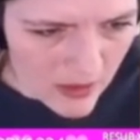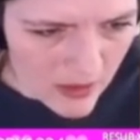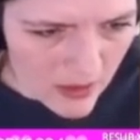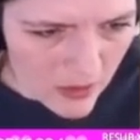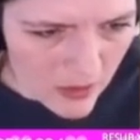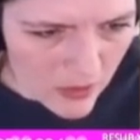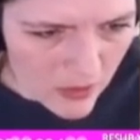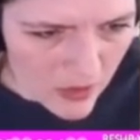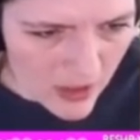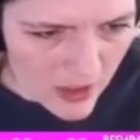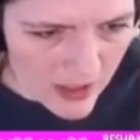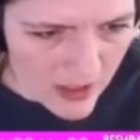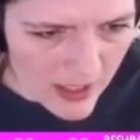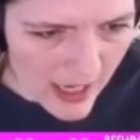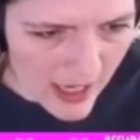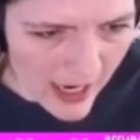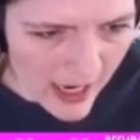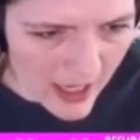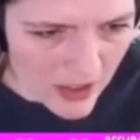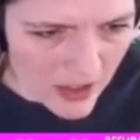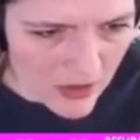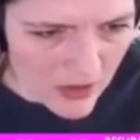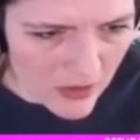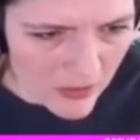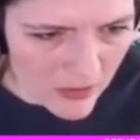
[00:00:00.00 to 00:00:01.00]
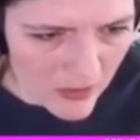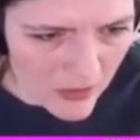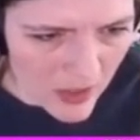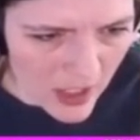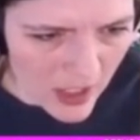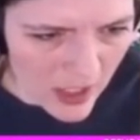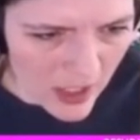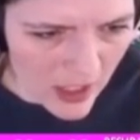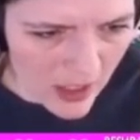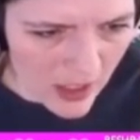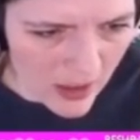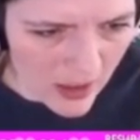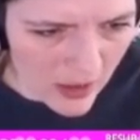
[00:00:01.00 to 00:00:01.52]

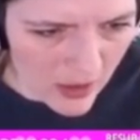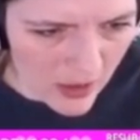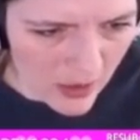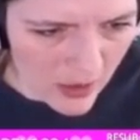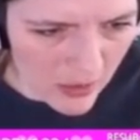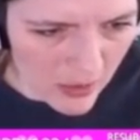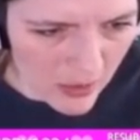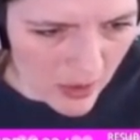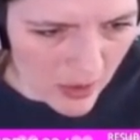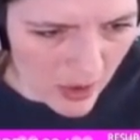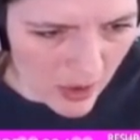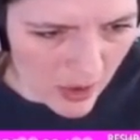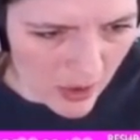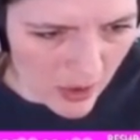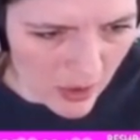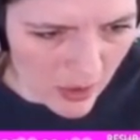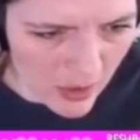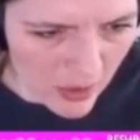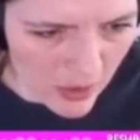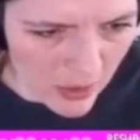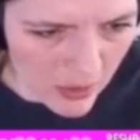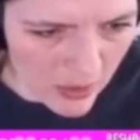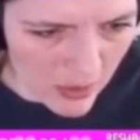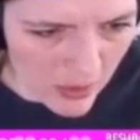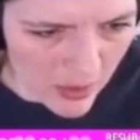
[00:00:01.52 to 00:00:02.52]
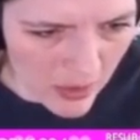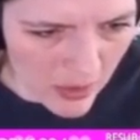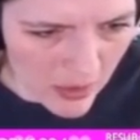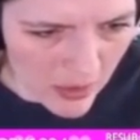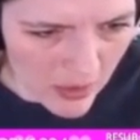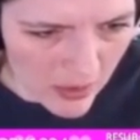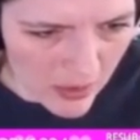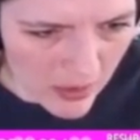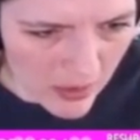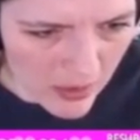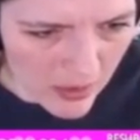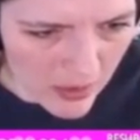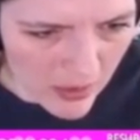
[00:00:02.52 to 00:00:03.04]
Trickatastrophe? Oh, no.
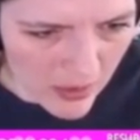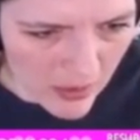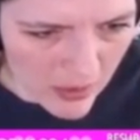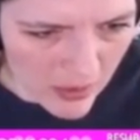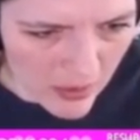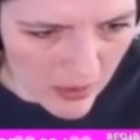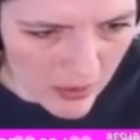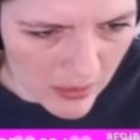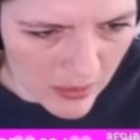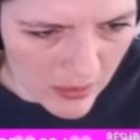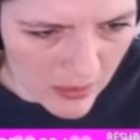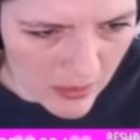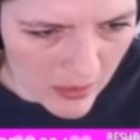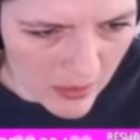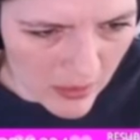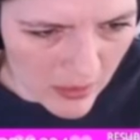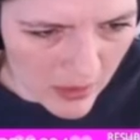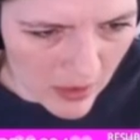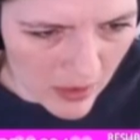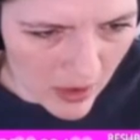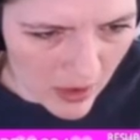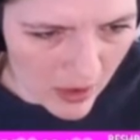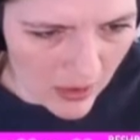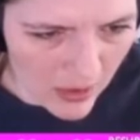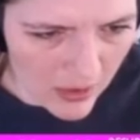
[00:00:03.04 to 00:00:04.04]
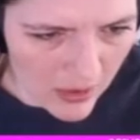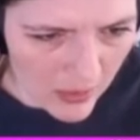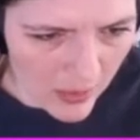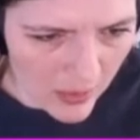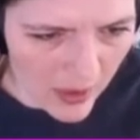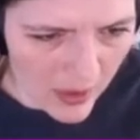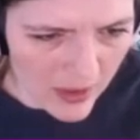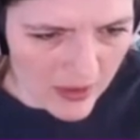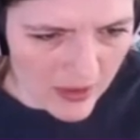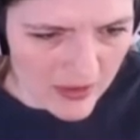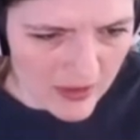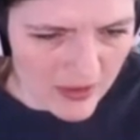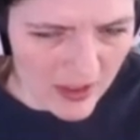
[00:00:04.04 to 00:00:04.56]
Oh, the
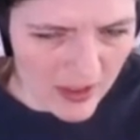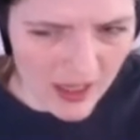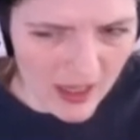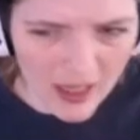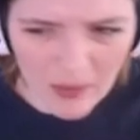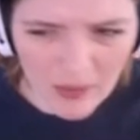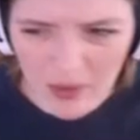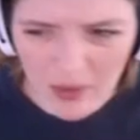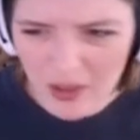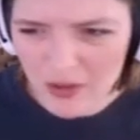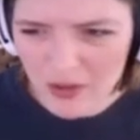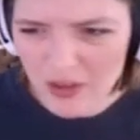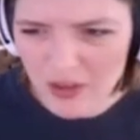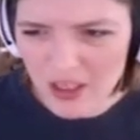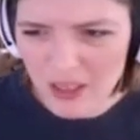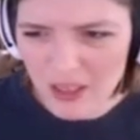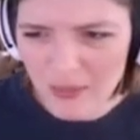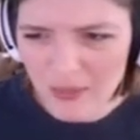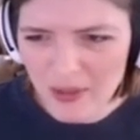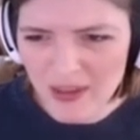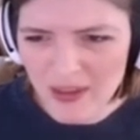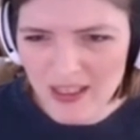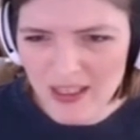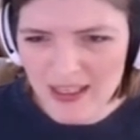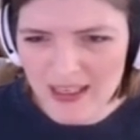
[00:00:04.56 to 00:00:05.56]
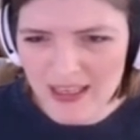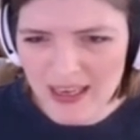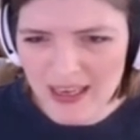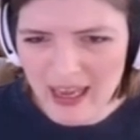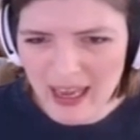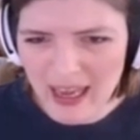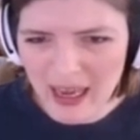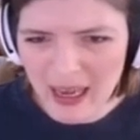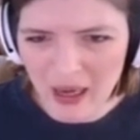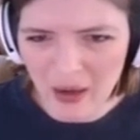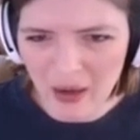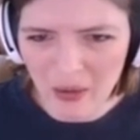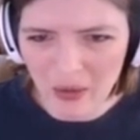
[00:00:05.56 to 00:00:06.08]
water slide? Wait, you're thinking about that
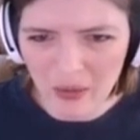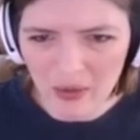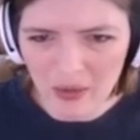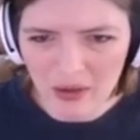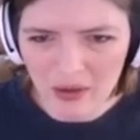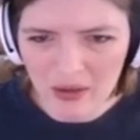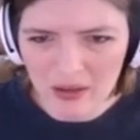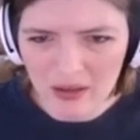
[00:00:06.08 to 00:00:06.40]
now?